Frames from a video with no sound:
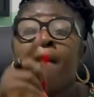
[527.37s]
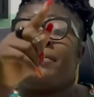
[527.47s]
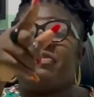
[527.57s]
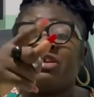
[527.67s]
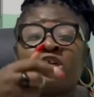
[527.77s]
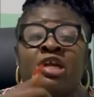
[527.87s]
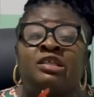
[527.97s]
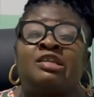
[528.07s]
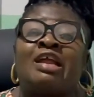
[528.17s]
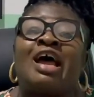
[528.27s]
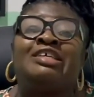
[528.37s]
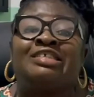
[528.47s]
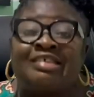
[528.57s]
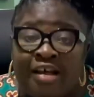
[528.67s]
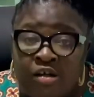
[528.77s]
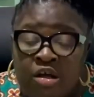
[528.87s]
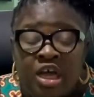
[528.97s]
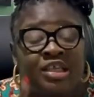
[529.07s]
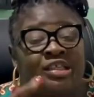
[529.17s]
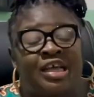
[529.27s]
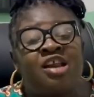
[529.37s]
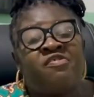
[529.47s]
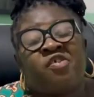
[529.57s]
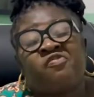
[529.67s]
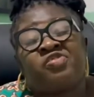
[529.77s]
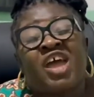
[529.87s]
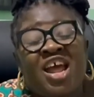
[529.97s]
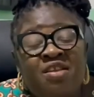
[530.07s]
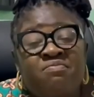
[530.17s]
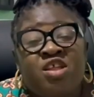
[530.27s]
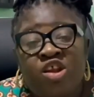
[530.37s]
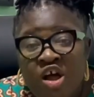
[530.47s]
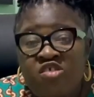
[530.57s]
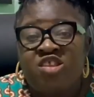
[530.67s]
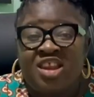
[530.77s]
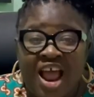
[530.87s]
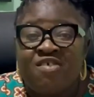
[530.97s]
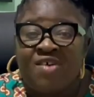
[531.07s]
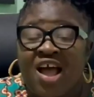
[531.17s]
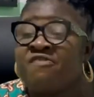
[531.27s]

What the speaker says: Perfection estate that I sell is selling for 10 million naira.